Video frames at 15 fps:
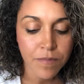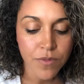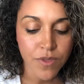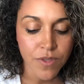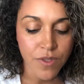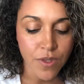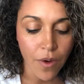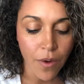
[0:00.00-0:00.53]

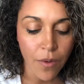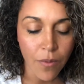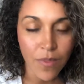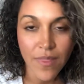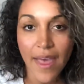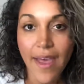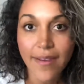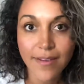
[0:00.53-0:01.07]
So
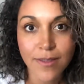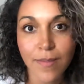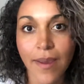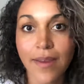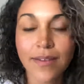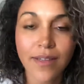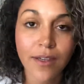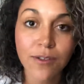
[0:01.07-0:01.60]
that is my
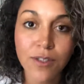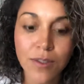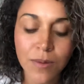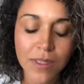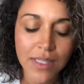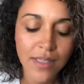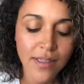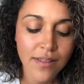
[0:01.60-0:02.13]
intention
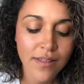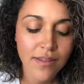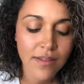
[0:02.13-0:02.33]
with this.